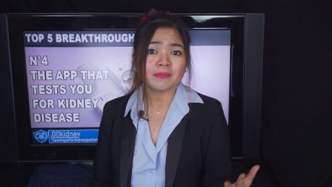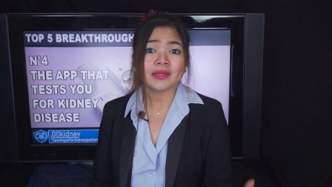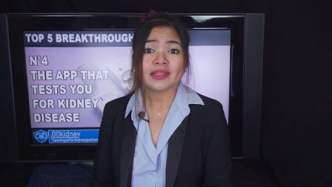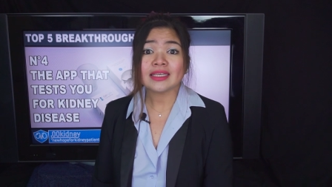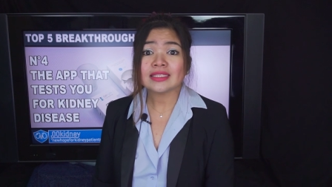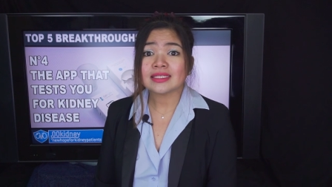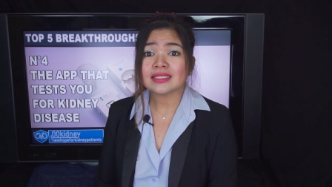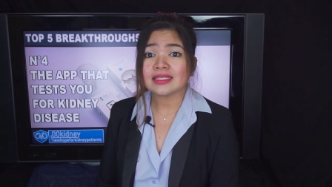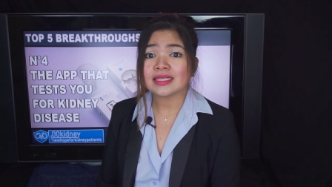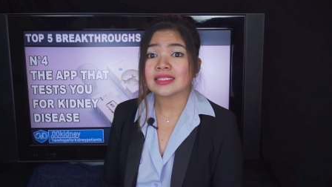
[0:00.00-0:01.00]
But this
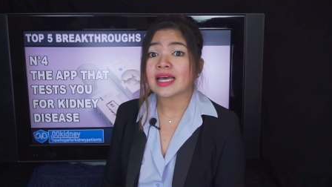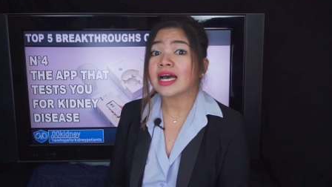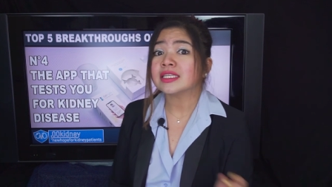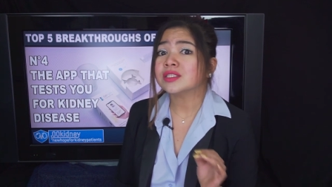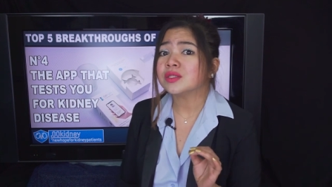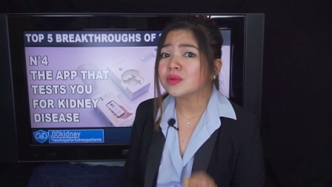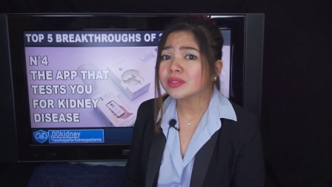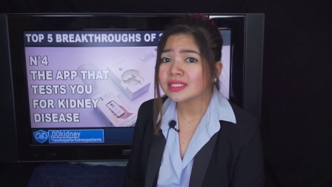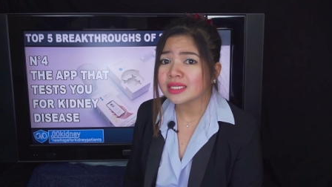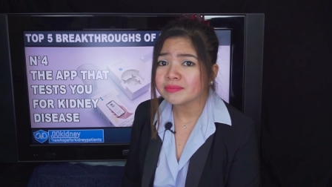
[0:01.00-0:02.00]
disease has
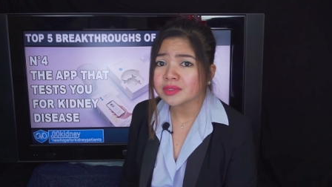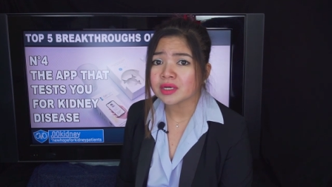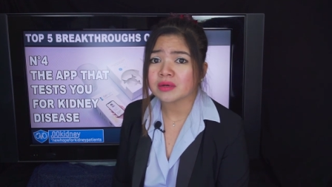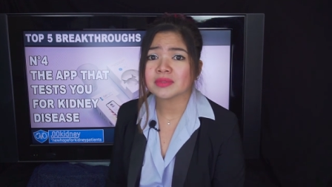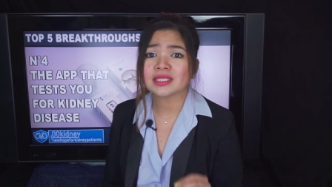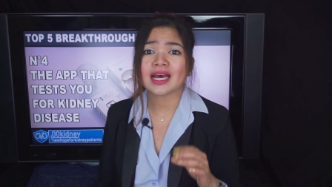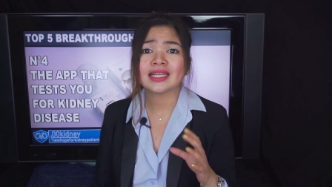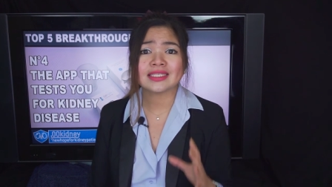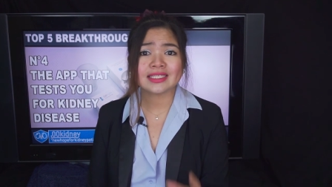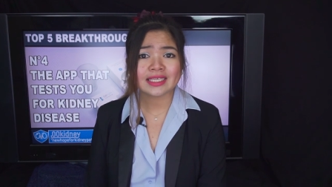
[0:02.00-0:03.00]
no symptoms
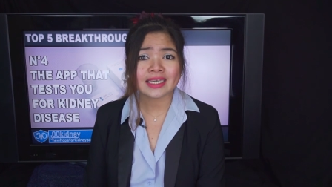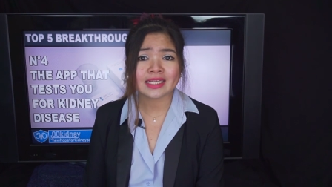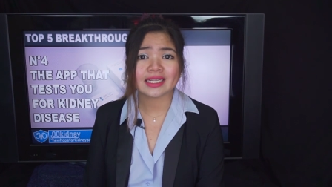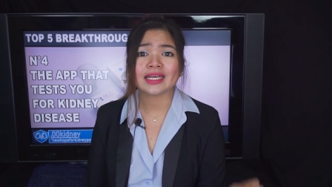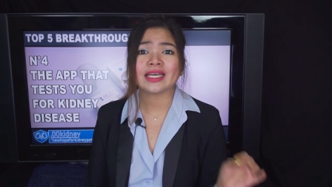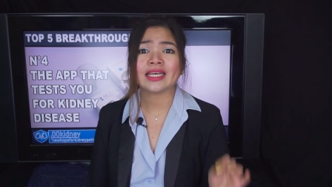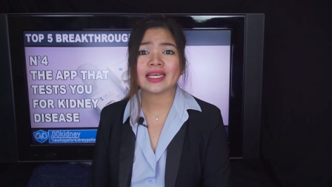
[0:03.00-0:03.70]
until